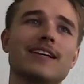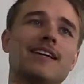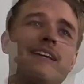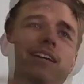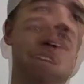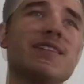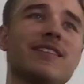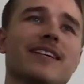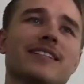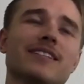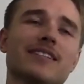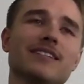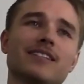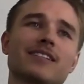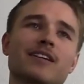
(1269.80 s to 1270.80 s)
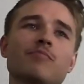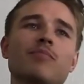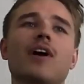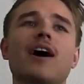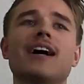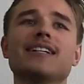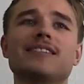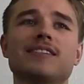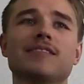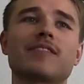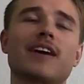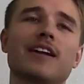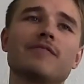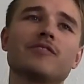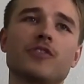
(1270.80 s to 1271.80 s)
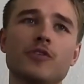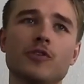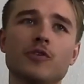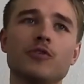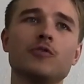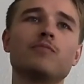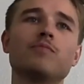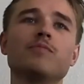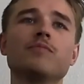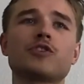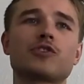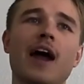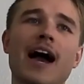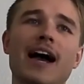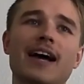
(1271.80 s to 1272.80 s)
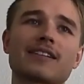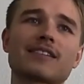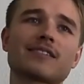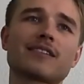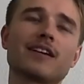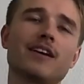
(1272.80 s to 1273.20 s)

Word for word: My thesis is comprised of kind of two tracks.